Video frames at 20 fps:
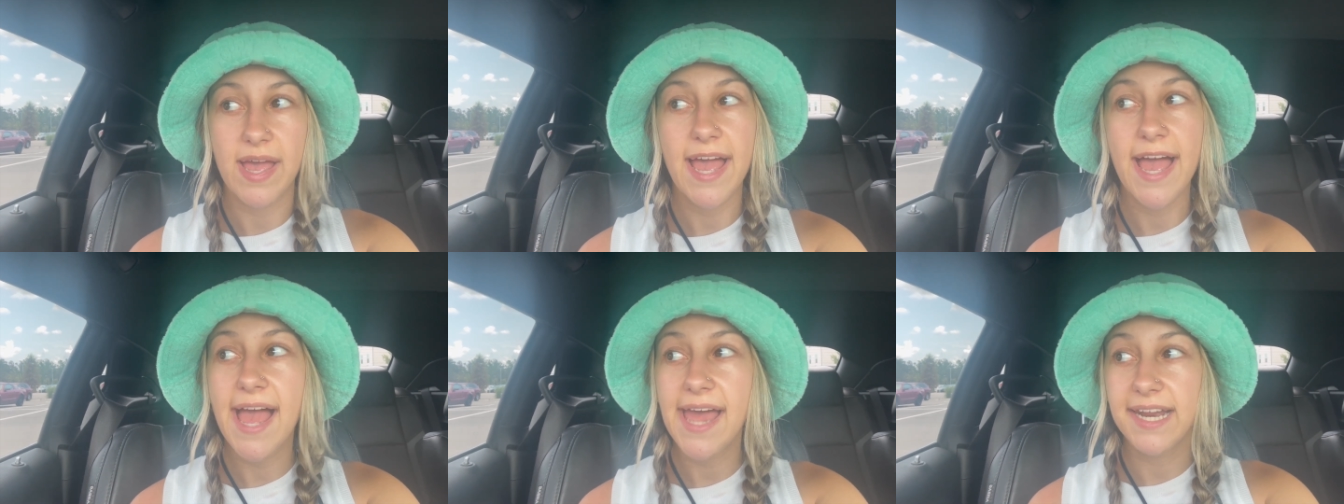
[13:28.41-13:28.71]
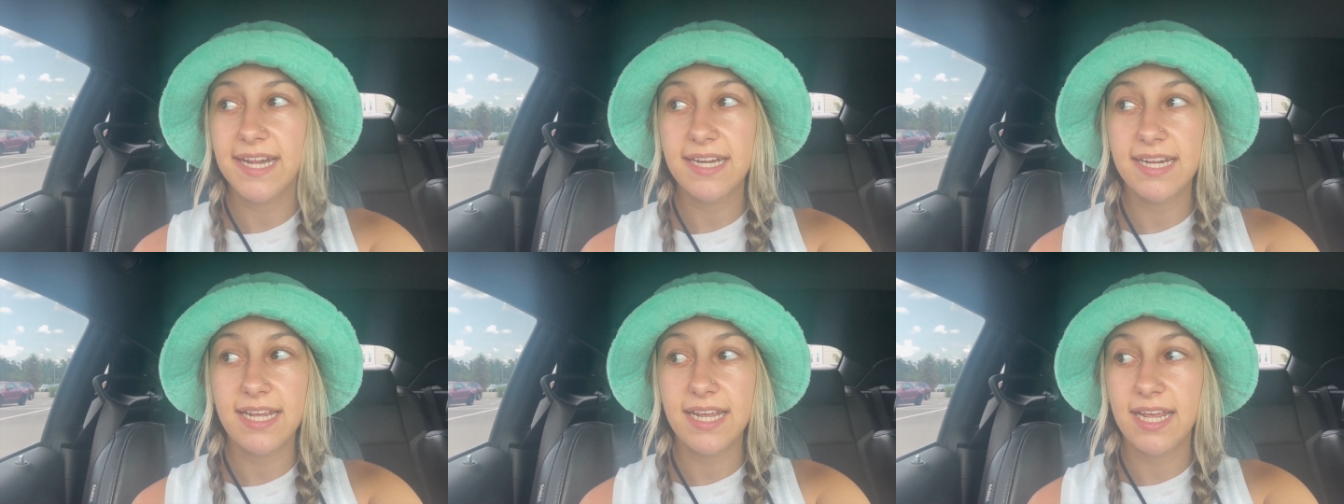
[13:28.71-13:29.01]

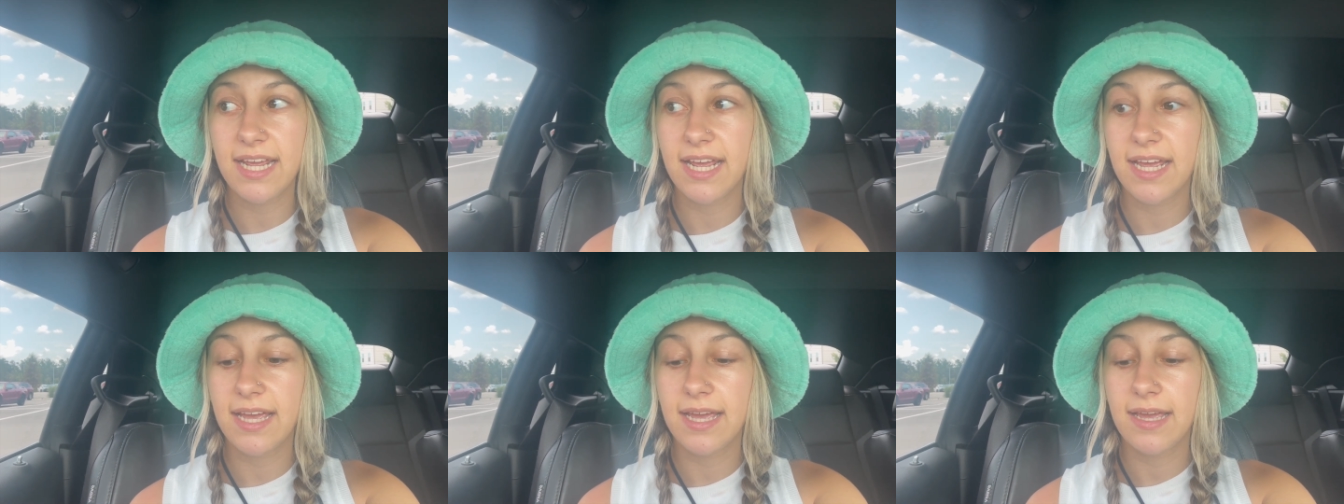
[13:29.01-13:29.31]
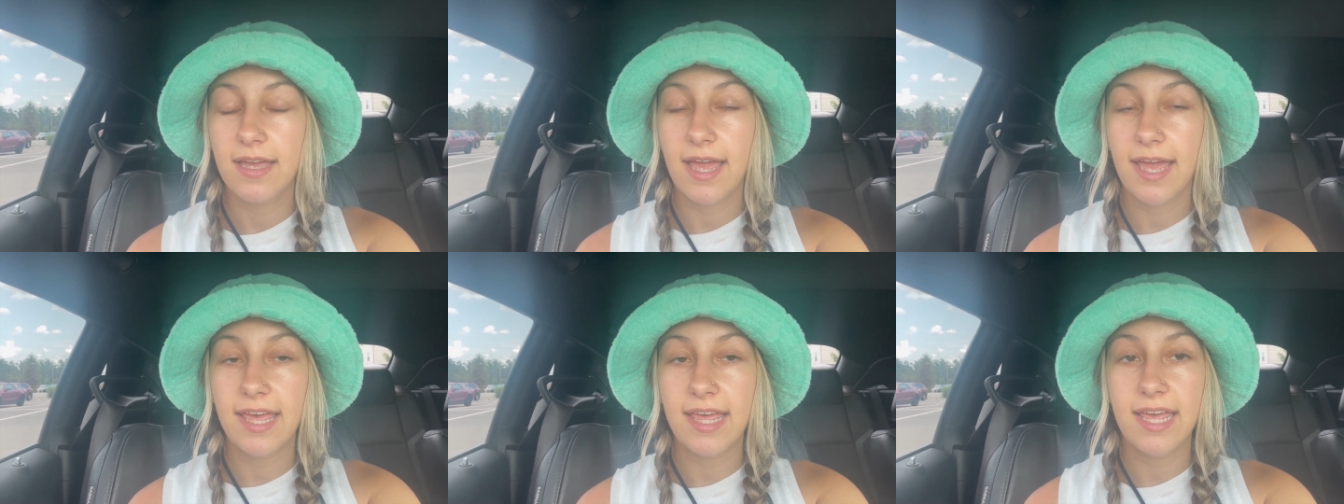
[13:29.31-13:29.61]

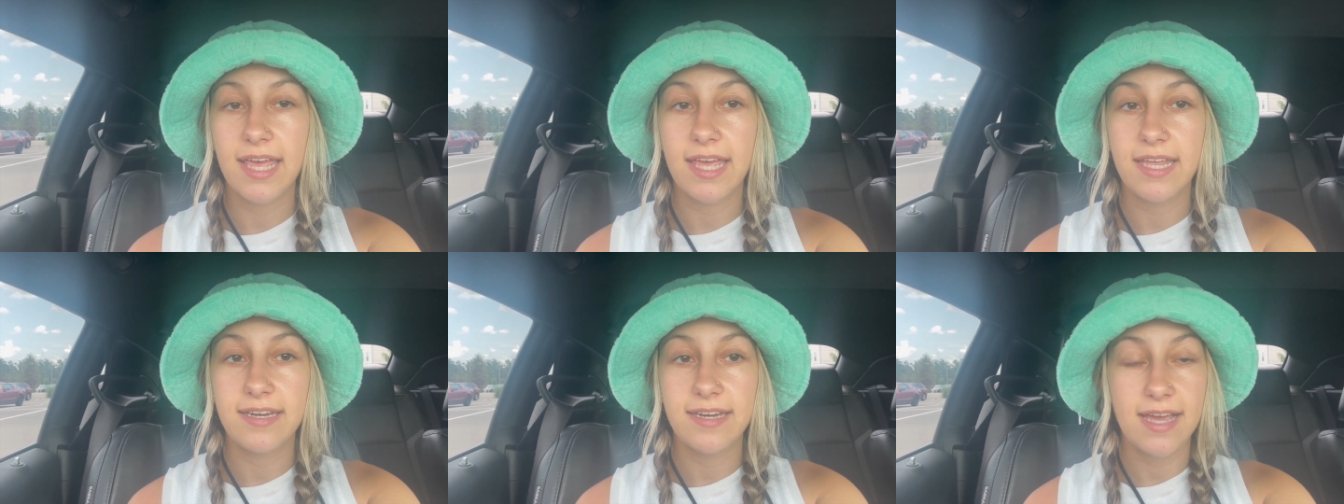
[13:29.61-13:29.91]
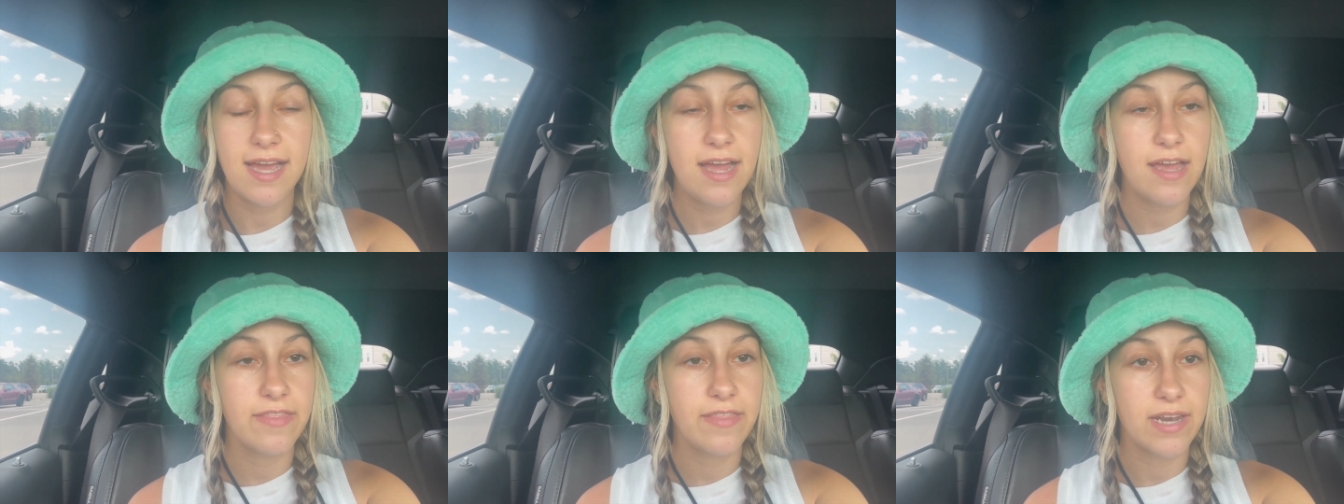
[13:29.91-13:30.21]
editing. And
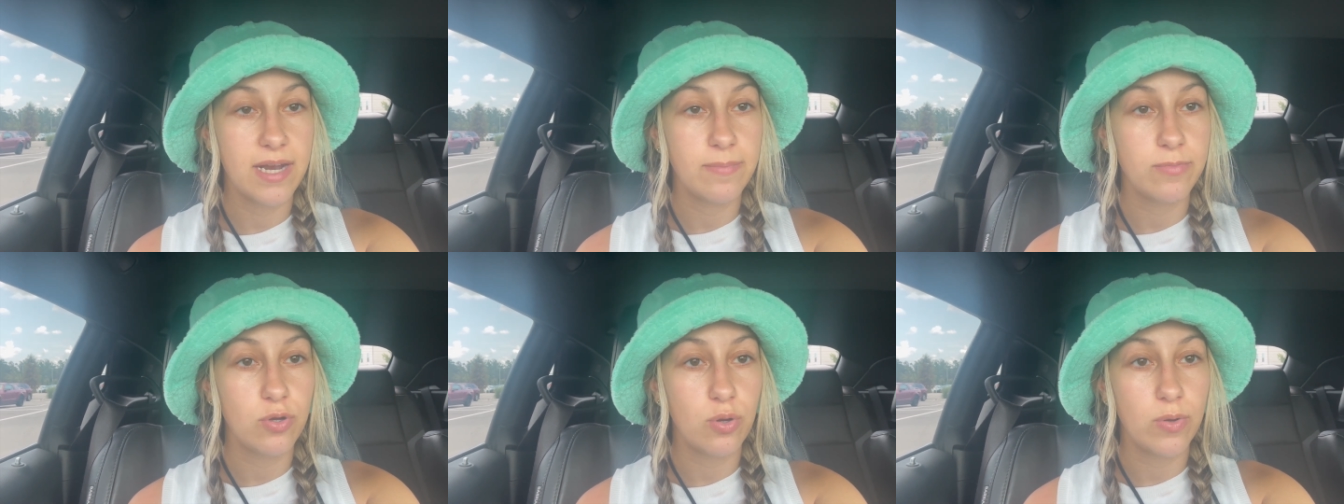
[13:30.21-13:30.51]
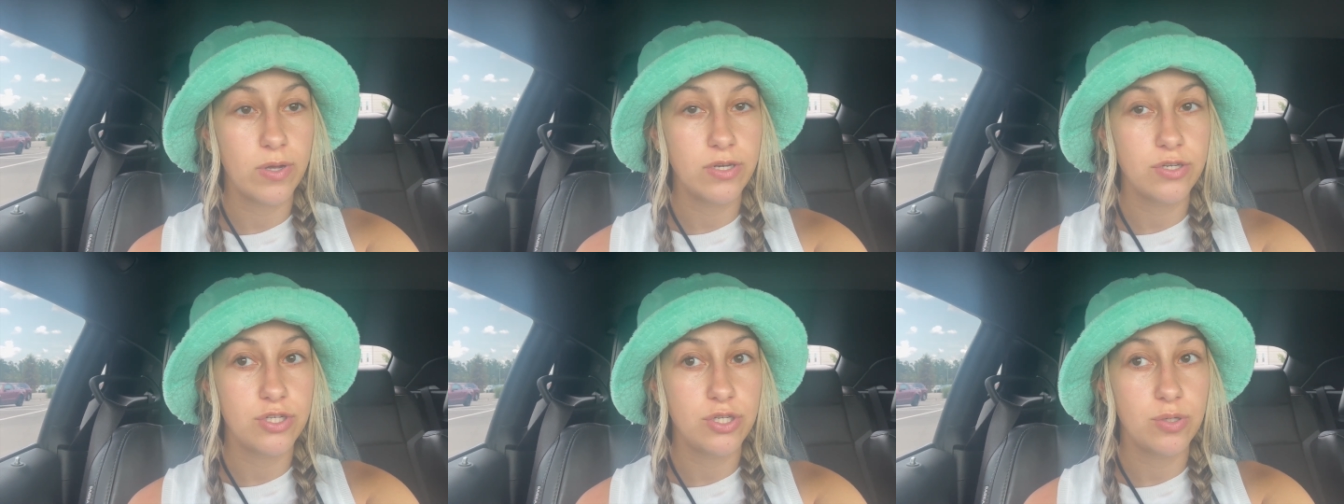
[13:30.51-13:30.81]
yeah, then I'm
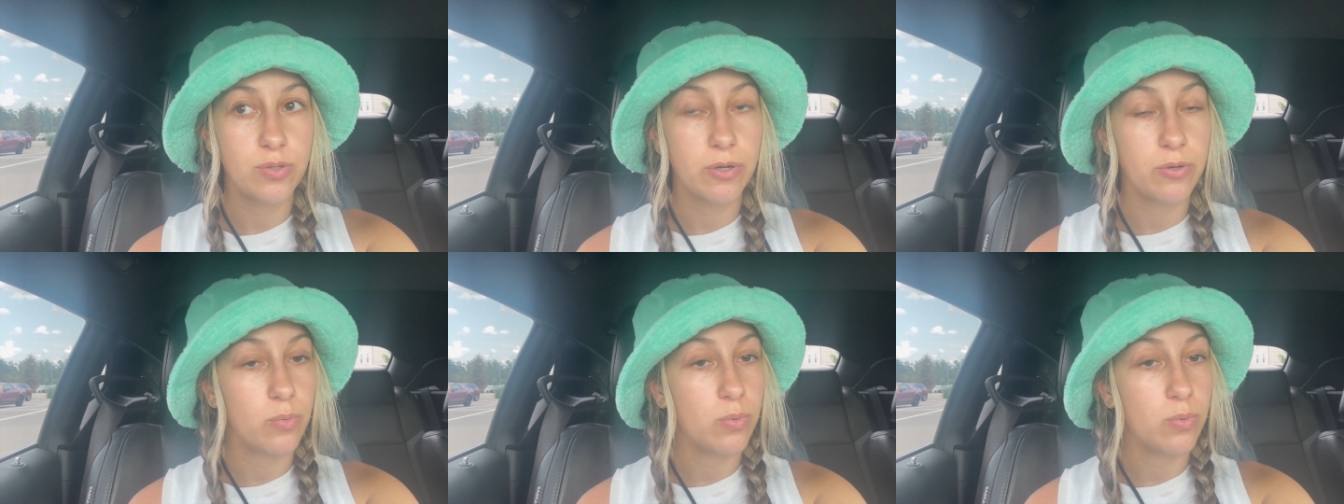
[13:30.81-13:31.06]
going to go to